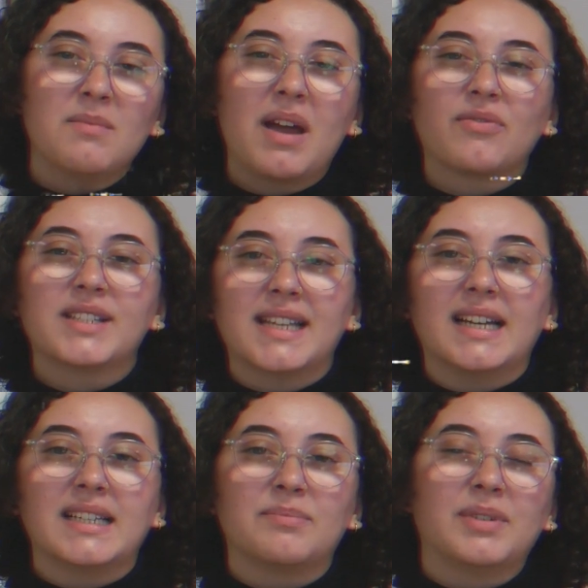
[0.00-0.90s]
every
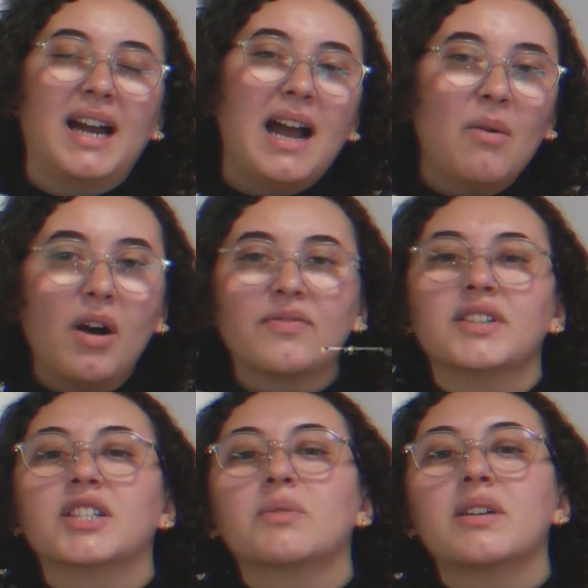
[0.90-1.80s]
day, but how
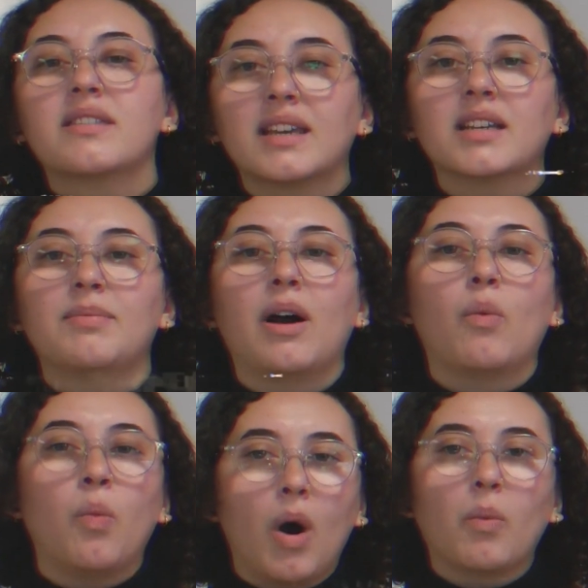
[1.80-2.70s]
often do we think about
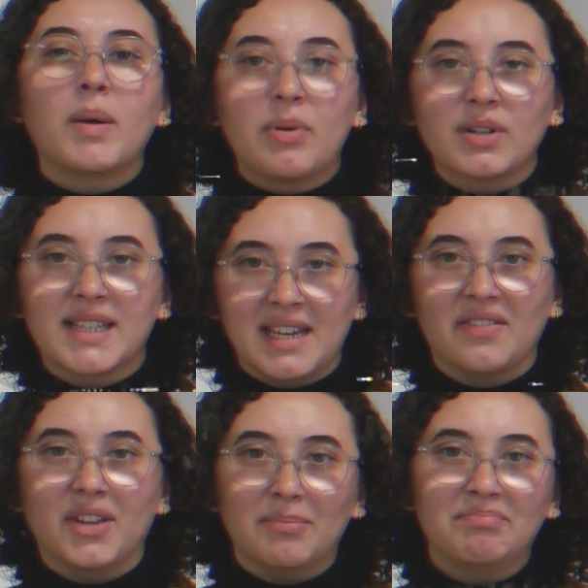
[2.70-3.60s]
what we're putting
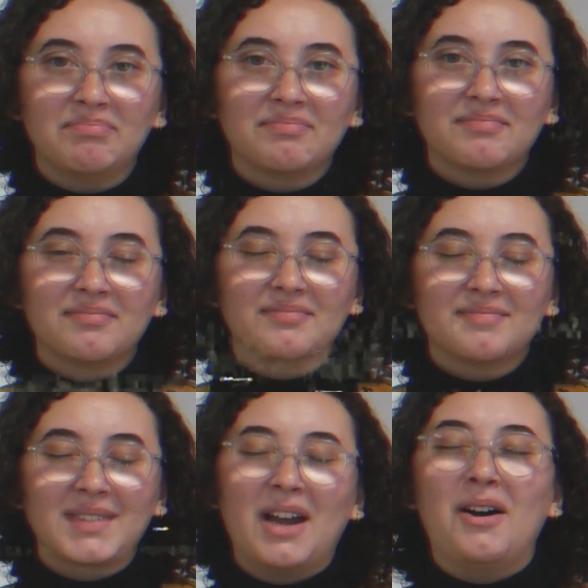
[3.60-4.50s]
in them?
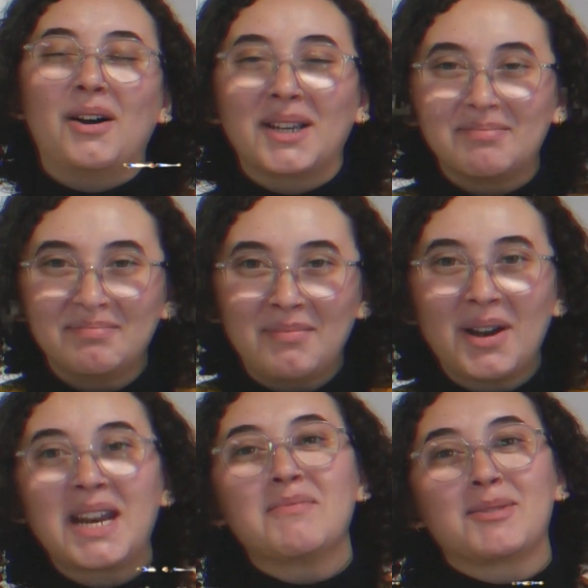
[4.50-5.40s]
Hi, my
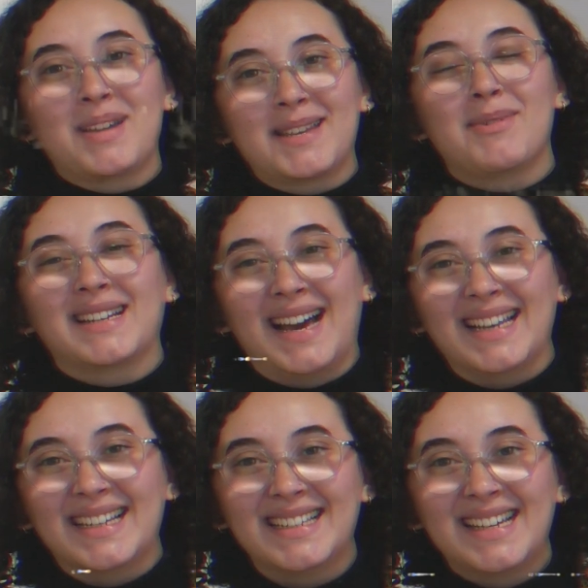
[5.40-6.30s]
name's Mickey
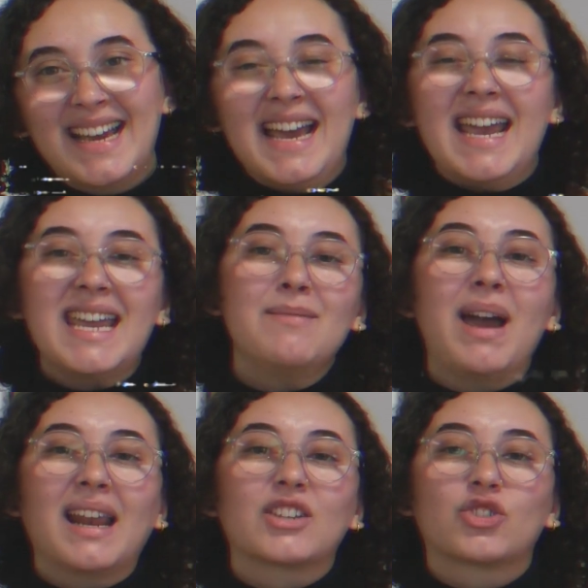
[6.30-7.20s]
McNally,
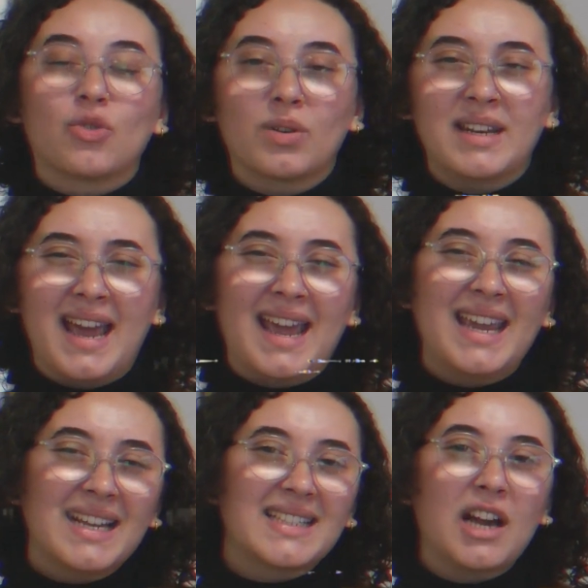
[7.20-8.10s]
email extraordinaire,
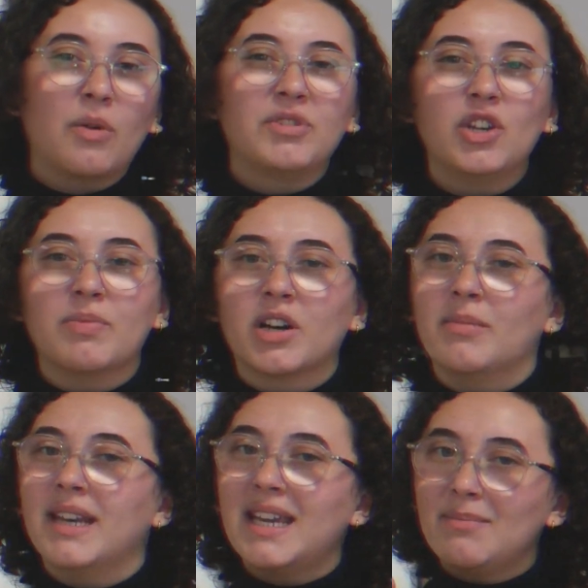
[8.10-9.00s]
here to help you become
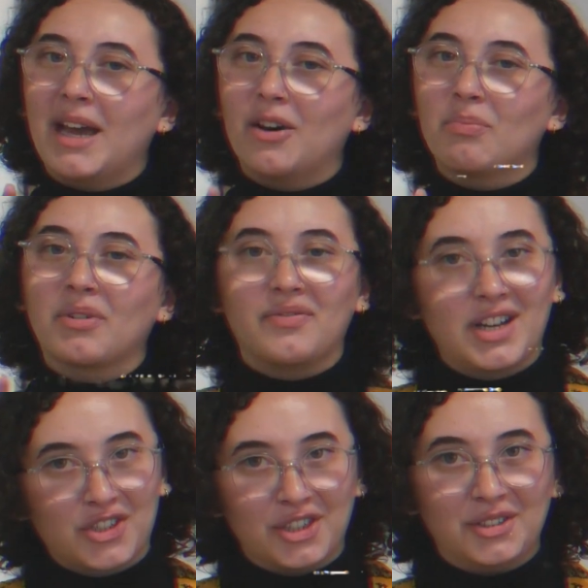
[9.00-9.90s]
an email
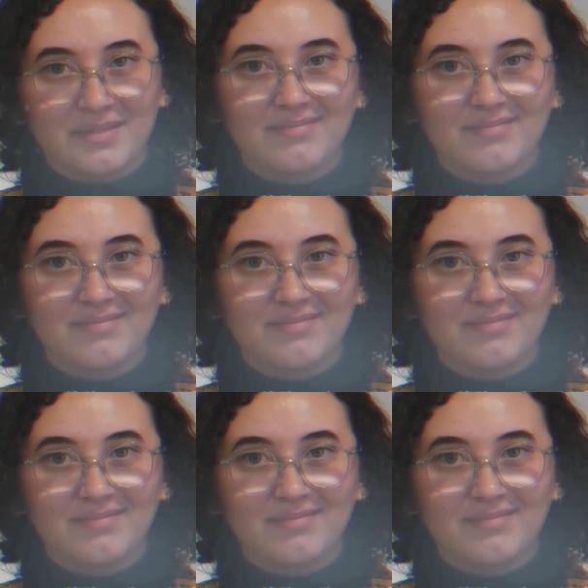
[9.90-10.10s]
professional.